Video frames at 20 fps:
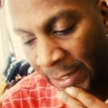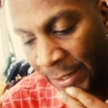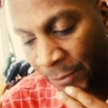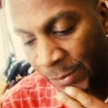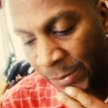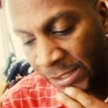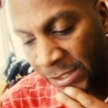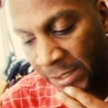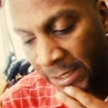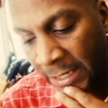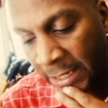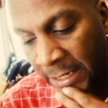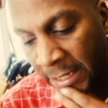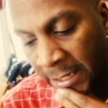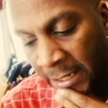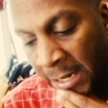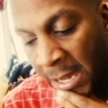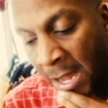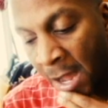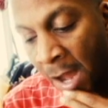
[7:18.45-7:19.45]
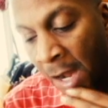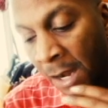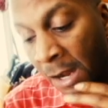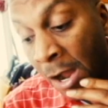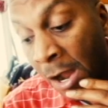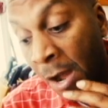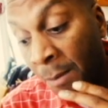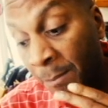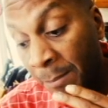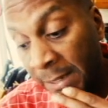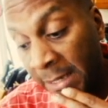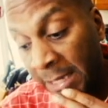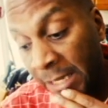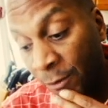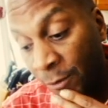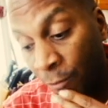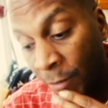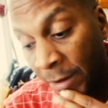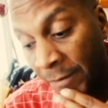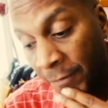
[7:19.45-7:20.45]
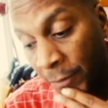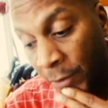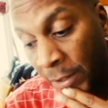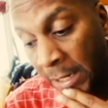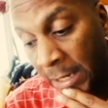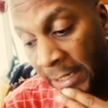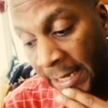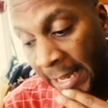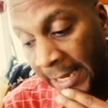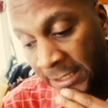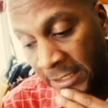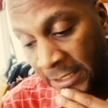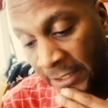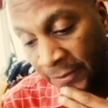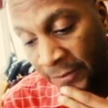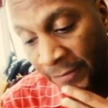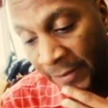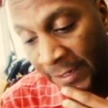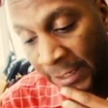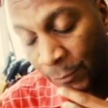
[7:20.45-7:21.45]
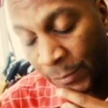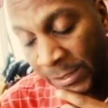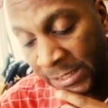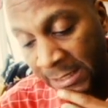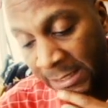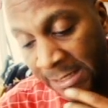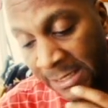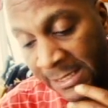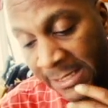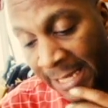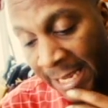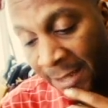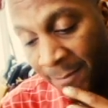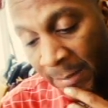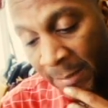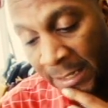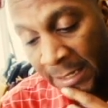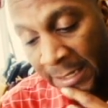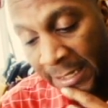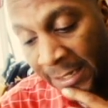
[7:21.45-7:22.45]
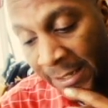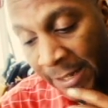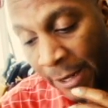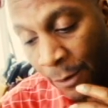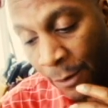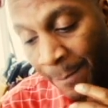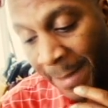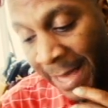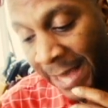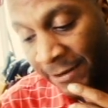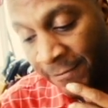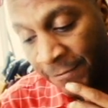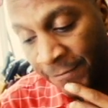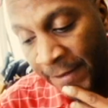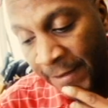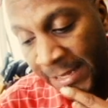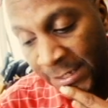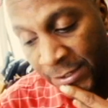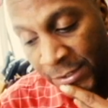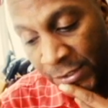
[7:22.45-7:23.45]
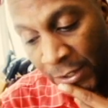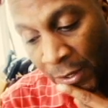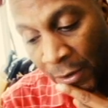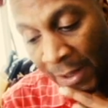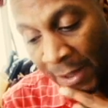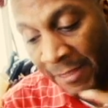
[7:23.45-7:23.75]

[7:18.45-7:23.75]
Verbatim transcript: It was the Combahee River Collective, and it was in a statement in their manifesto.